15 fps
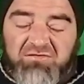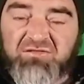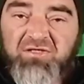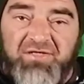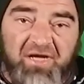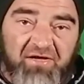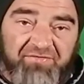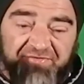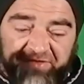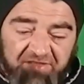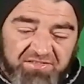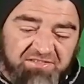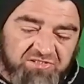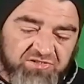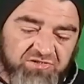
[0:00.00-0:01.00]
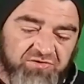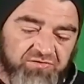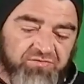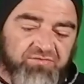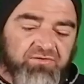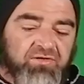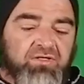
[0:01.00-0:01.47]
So now these
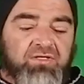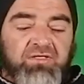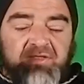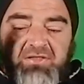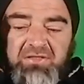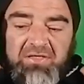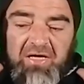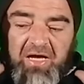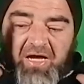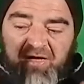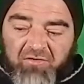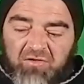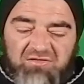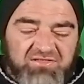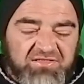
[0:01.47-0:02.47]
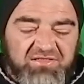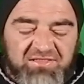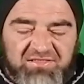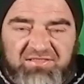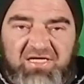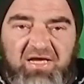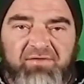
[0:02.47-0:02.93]
two I got to
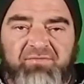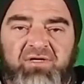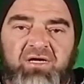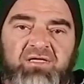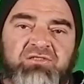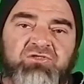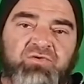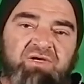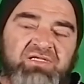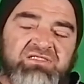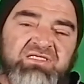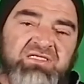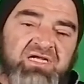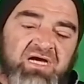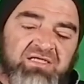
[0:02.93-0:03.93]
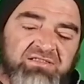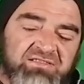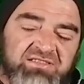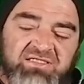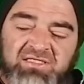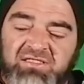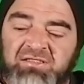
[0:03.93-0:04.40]
the same year
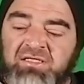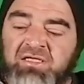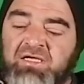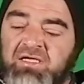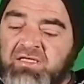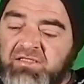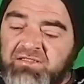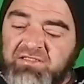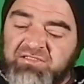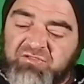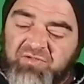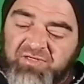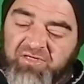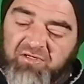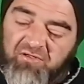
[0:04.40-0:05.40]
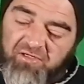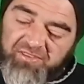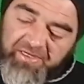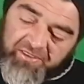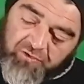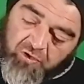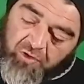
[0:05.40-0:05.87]
2019. This one I
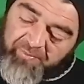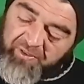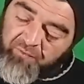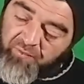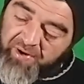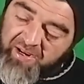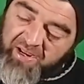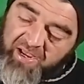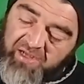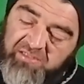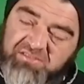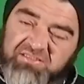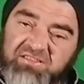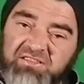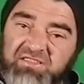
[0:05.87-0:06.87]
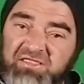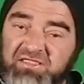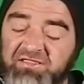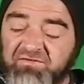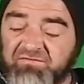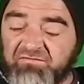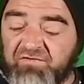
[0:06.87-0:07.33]
got at Comic Warehouse in
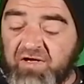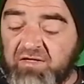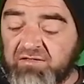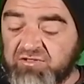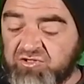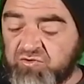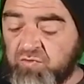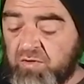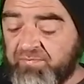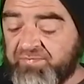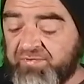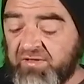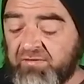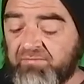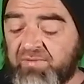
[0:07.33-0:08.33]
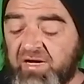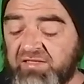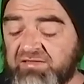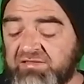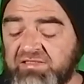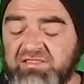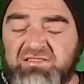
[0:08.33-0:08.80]
Edenvale, Swamp Thing
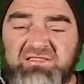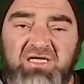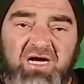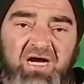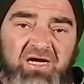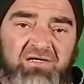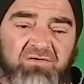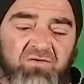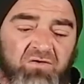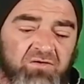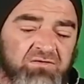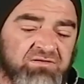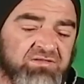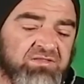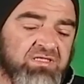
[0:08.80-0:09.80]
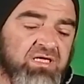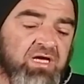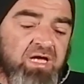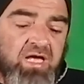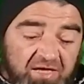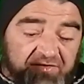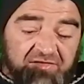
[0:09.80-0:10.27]
by DC Icons.
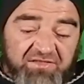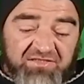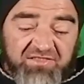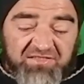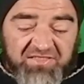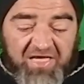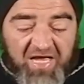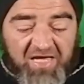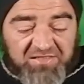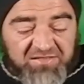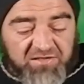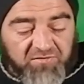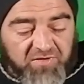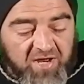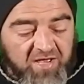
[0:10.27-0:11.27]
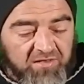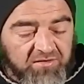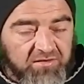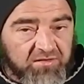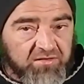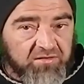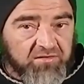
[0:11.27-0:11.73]
And this is
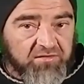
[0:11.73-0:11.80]
Azrael.